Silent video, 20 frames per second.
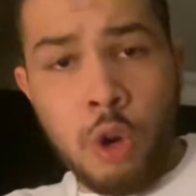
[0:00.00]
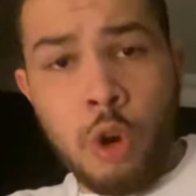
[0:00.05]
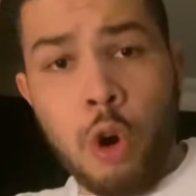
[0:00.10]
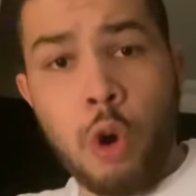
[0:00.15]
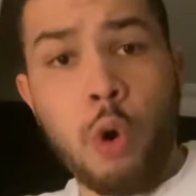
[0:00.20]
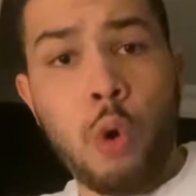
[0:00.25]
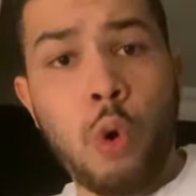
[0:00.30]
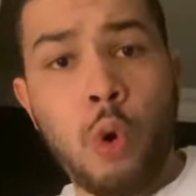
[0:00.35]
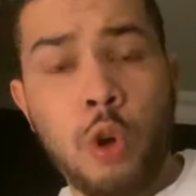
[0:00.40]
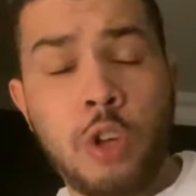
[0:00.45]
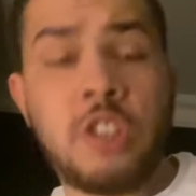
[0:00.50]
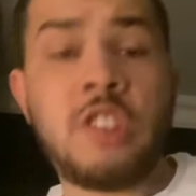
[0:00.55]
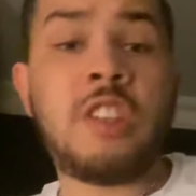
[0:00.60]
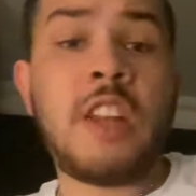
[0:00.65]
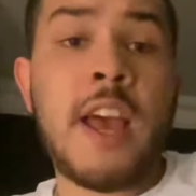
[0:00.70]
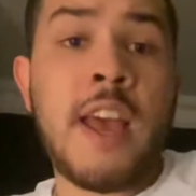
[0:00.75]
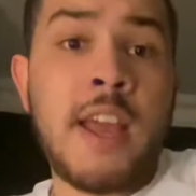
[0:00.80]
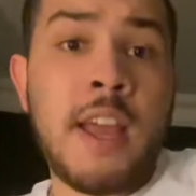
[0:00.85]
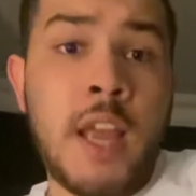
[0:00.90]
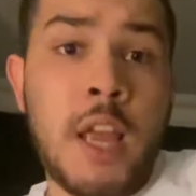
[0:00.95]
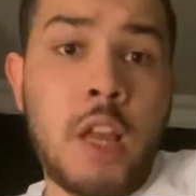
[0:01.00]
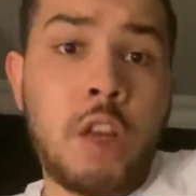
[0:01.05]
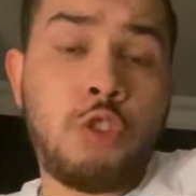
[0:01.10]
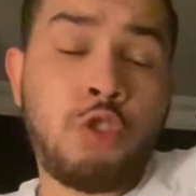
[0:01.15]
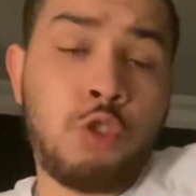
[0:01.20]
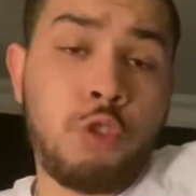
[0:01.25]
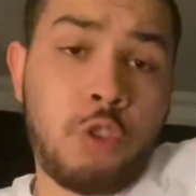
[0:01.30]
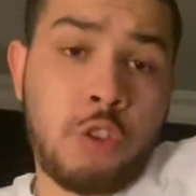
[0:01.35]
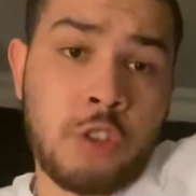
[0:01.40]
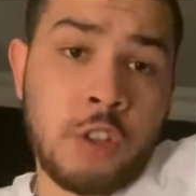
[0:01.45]
or stay
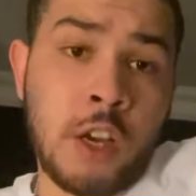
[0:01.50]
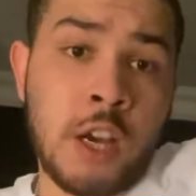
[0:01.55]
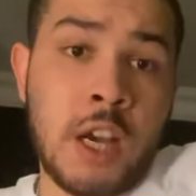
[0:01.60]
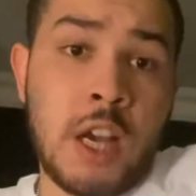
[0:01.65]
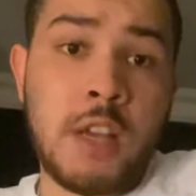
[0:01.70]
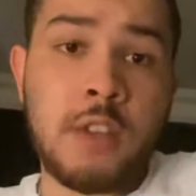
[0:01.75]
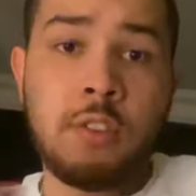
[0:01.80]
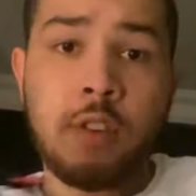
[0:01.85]
true to size.